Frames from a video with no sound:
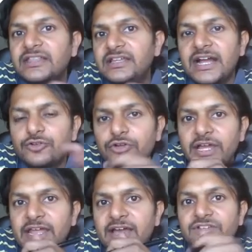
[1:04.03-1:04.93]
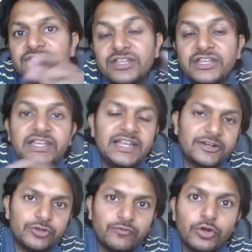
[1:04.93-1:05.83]
the electron can have is 3
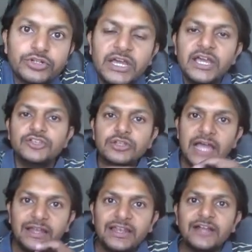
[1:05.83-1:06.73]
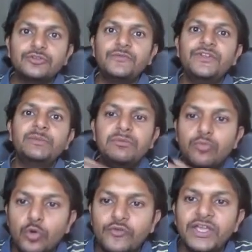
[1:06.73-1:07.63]
electron volt. So that electron will be
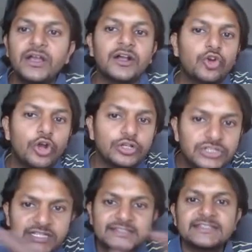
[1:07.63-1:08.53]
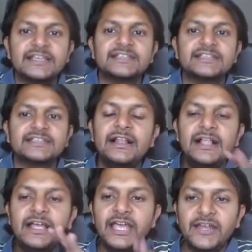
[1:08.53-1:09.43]
moving across this
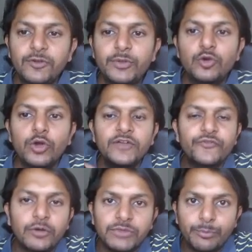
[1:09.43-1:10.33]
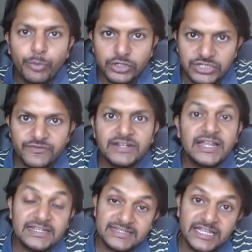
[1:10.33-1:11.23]
it will be going from the positive end, that
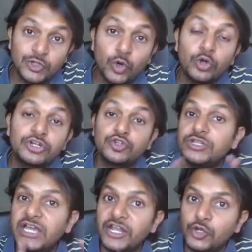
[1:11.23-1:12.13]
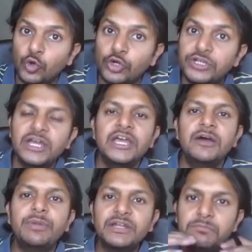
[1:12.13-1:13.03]
is cathode, to the anode.
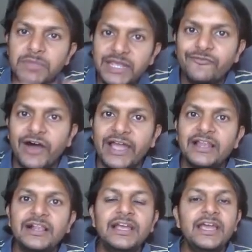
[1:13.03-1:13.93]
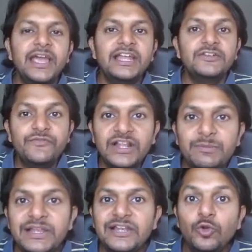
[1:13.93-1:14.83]
But meanwhile, it will
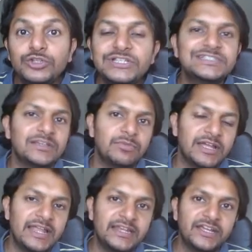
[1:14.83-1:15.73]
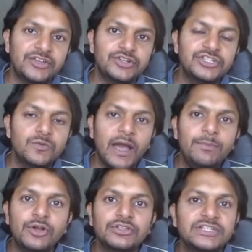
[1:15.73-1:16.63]
be losing some kinetic energy. Why?
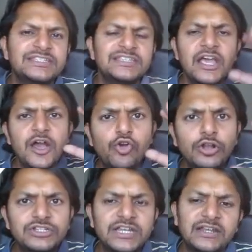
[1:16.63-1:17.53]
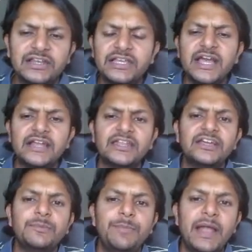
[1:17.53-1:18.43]
Because it is constantly getting
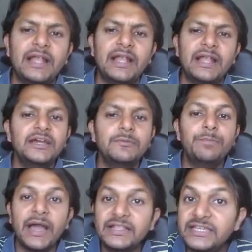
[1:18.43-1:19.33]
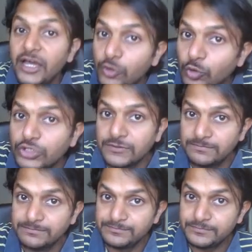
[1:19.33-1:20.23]
repelled by the anode.
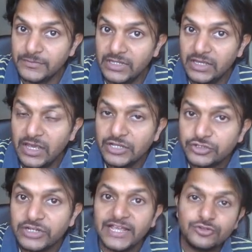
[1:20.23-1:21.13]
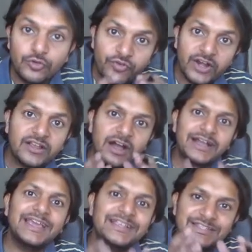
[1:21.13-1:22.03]
So it has to work
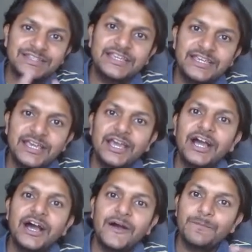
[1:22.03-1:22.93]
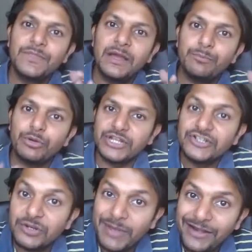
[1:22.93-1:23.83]
against the
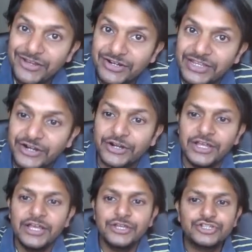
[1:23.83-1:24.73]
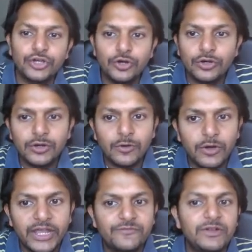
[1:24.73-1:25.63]
potential barrier there. So
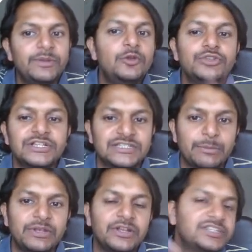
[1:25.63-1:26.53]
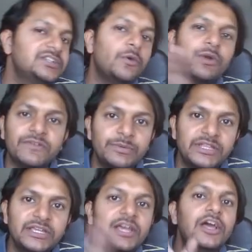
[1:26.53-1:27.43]
it will be losing some energy. Now what will be
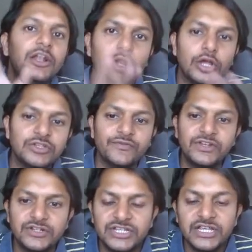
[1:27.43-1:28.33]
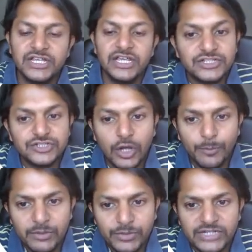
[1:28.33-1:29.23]
the loss of energy?
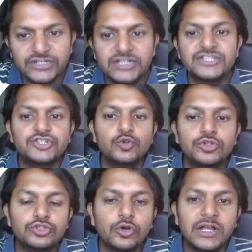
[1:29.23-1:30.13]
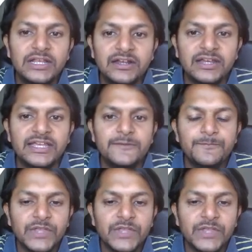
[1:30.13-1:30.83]
Stopping potential is 2. So clearly